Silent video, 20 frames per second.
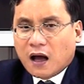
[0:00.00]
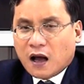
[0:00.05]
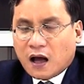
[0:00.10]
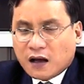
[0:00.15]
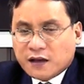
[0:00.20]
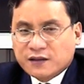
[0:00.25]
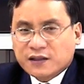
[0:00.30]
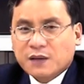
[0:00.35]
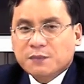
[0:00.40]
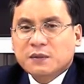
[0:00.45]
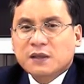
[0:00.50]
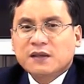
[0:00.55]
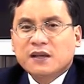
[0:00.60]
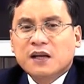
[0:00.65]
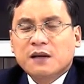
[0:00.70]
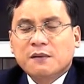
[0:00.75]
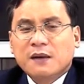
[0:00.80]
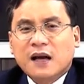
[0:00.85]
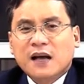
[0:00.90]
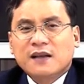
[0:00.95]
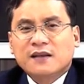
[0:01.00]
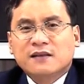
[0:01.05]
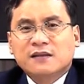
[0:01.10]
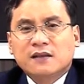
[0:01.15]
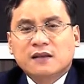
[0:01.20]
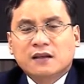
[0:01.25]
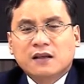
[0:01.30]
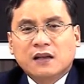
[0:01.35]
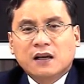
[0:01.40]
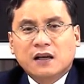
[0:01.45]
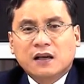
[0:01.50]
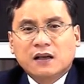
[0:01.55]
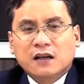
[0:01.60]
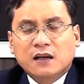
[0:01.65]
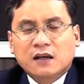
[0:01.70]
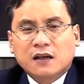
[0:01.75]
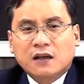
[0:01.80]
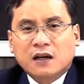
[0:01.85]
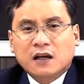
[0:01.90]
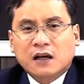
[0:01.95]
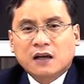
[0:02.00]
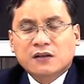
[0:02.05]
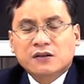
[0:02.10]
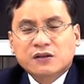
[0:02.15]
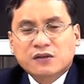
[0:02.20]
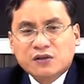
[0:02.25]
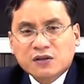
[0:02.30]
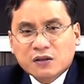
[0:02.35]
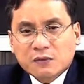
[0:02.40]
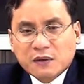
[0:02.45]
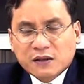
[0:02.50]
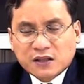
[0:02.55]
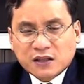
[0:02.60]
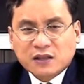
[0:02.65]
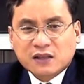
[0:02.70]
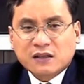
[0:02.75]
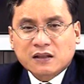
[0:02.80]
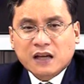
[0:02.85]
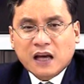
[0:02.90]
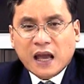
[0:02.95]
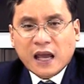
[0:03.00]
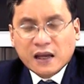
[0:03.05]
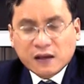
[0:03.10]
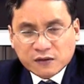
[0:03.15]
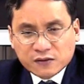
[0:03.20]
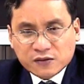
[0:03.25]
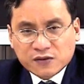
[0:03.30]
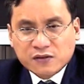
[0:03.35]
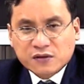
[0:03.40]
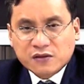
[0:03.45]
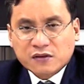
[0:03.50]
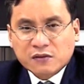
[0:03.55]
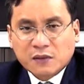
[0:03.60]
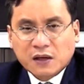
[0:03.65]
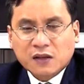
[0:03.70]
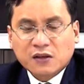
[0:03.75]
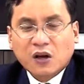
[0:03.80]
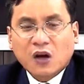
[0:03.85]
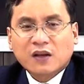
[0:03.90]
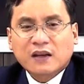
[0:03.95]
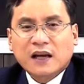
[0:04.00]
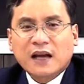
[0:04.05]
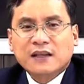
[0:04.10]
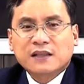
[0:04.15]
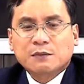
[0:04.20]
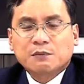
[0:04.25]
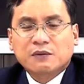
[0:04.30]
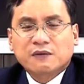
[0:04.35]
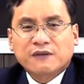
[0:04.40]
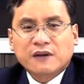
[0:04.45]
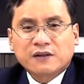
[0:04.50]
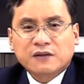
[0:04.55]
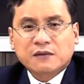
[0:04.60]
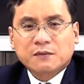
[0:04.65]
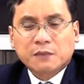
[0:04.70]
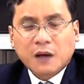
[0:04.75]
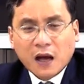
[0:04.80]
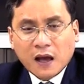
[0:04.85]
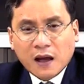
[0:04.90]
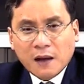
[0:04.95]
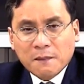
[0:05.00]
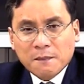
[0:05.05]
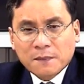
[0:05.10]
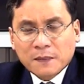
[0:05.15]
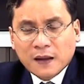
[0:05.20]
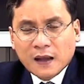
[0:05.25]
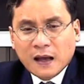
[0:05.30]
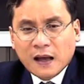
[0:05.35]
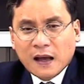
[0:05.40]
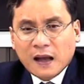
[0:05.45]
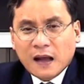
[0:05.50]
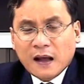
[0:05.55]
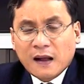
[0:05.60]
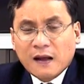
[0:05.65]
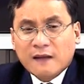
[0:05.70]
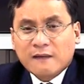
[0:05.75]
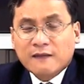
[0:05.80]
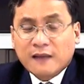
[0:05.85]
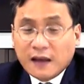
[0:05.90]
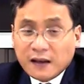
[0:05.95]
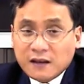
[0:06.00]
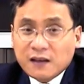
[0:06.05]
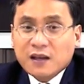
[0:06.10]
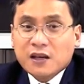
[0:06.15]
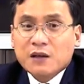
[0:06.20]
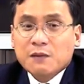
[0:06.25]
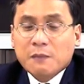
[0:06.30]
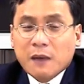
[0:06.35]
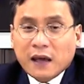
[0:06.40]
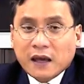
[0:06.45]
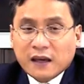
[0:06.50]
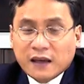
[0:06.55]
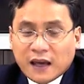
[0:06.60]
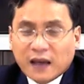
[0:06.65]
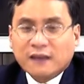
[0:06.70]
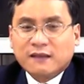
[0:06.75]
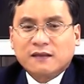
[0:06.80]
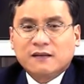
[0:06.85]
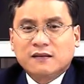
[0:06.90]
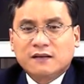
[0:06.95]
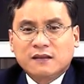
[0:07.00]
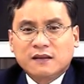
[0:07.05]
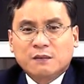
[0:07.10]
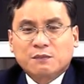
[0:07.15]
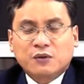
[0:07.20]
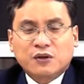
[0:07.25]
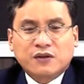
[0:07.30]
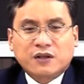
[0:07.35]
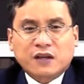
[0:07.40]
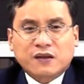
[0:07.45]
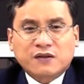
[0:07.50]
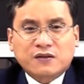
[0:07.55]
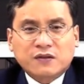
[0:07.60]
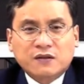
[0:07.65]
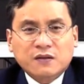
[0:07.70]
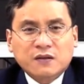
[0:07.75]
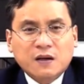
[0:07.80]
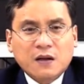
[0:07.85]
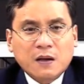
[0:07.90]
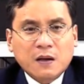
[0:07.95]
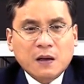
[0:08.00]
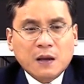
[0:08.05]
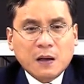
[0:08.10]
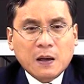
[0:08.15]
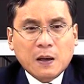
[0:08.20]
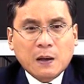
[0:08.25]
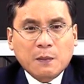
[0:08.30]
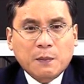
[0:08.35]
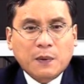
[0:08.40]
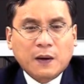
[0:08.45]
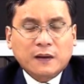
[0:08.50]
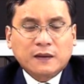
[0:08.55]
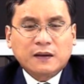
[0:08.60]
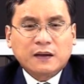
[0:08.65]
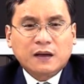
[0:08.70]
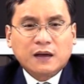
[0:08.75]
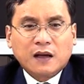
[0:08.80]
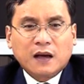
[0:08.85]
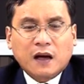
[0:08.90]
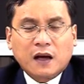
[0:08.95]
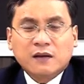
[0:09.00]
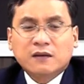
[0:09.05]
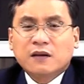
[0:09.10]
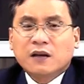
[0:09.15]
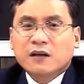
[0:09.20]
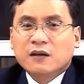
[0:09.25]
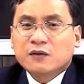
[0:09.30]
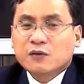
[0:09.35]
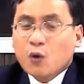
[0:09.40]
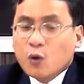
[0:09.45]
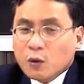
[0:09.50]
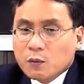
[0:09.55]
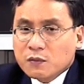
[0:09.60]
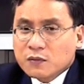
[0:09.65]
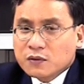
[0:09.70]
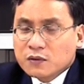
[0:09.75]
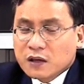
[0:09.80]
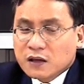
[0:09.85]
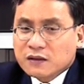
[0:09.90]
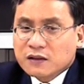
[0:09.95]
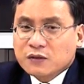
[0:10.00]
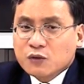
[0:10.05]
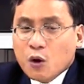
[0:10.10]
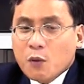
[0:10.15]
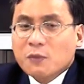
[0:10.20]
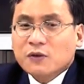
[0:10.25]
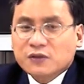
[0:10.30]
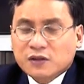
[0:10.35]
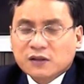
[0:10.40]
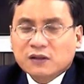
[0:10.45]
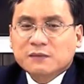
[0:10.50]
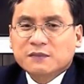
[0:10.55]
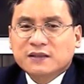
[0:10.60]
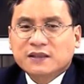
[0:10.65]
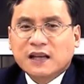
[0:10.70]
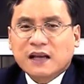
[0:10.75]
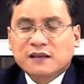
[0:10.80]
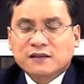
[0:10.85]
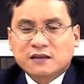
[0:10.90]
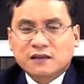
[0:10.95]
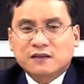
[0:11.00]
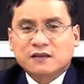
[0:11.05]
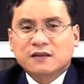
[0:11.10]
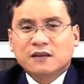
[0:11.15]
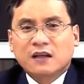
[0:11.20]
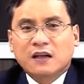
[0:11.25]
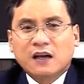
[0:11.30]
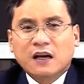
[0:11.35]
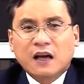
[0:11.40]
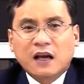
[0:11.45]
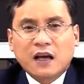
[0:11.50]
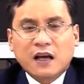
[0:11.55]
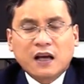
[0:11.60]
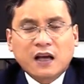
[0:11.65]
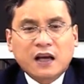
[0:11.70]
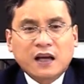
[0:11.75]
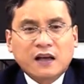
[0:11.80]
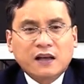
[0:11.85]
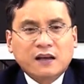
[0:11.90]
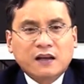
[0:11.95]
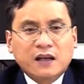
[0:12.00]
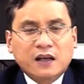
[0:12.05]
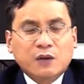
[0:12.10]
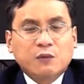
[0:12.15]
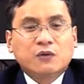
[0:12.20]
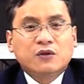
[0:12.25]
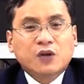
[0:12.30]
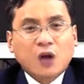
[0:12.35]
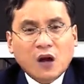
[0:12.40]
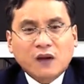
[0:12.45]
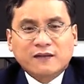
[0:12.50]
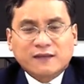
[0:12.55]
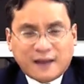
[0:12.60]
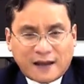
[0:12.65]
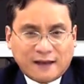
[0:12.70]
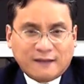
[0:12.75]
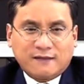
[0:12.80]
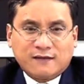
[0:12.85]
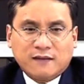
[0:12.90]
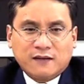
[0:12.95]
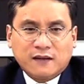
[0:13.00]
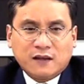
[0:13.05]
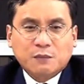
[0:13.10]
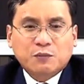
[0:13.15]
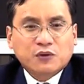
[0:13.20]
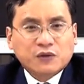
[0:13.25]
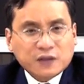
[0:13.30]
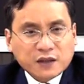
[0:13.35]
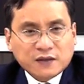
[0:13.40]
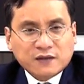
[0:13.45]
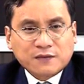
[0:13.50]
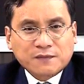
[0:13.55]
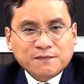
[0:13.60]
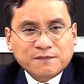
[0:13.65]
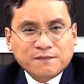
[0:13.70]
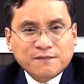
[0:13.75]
accepted him as a consumer, just a consumer, not as a professional buyer, then he may get the protection, but under normal circumstances, he will not get the protection.